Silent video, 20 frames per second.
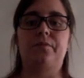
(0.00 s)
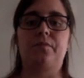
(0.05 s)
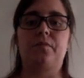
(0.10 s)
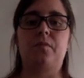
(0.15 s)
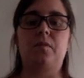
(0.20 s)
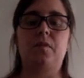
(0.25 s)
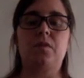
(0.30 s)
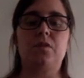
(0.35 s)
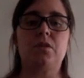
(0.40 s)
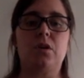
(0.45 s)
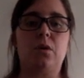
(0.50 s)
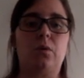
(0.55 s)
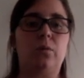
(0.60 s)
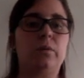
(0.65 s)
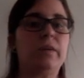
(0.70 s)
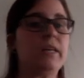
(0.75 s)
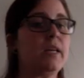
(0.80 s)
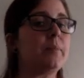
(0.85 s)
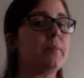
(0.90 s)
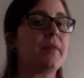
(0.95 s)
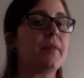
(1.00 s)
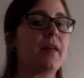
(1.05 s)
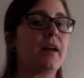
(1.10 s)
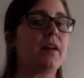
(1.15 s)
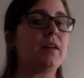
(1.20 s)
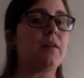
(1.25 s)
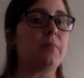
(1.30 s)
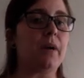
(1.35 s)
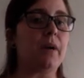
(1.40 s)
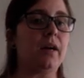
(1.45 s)
So keep
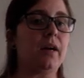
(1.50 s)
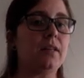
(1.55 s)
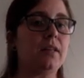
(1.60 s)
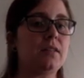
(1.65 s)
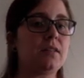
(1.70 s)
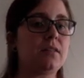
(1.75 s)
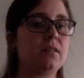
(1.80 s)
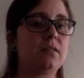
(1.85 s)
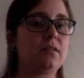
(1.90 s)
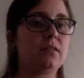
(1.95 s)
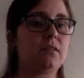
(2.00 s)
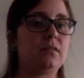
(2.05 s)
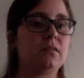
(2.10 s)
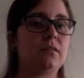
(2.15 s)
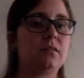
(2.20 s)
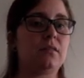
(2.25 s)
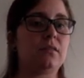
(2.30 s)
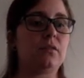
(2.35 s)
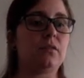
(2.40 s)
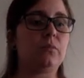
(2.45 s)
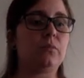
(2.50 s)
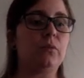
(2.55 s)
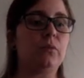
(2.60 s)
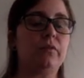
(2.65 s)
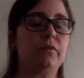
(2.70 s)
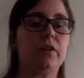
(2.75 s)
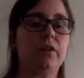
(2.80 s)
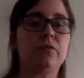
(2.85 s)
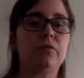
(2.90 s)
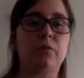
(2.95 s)
that in mind
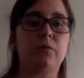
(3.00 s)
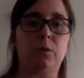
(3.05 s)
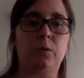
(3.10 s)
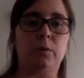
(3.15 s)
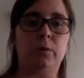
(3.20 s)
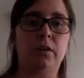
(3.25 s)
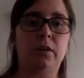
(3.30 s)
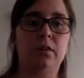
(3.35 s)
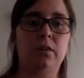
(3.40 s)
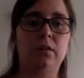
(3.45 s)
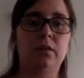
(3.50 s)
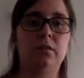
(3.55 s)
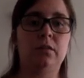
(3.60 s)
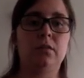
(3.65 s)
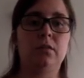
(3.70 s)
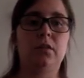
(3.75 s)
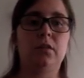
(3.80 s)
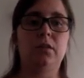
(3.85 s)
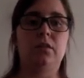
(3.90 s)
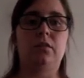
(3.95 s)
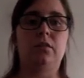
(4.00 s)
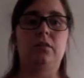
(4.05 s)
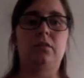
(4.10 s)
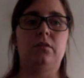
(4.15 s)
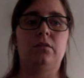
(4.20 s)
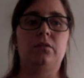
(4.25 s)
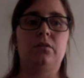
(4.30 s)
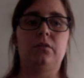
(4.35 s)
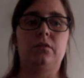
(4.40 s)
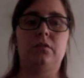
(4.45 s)
moving forward.
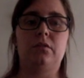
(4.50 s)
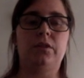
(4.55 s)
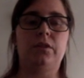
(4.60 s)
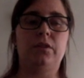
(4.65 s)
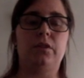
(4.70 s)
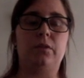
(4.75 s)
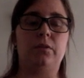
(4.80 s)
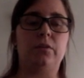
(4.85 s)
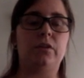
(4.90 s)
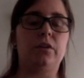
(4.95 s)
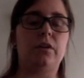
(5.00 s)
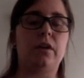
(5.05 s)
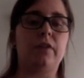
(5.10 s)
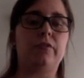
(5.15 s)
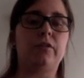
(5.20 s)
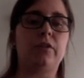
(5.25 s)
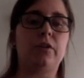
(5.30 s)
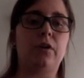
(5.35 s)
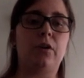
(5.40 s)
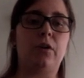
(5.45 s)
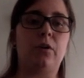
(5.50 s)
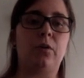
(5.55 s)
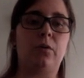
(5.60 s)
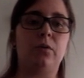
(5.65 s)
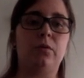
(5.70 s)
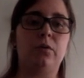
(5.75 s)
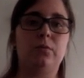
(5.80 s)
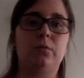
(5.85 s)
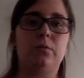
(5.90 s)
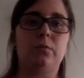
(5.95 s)
You never know
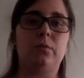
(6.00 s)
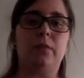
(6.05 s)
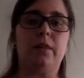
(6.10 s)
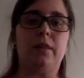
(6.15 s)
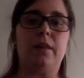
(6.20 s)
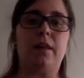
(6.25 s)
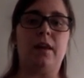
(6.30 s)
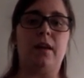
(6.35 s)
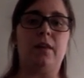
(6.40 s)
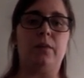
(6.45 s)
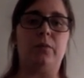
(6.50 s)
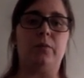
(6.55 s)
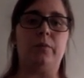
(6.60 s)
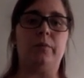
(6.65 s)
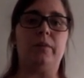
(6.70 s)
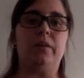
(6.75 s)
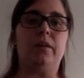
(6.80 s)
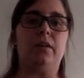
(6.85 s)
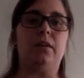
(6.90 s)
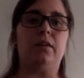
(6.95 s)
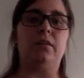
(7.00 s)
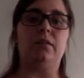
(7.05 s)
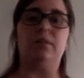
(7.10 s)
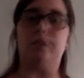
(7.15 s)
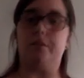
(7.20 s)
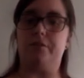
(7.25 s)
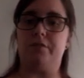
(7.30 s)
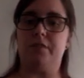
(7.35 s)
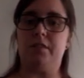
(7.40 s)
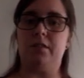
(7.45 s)
when that will be
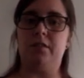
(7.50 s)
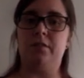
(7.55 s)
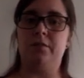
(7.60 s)
lifted.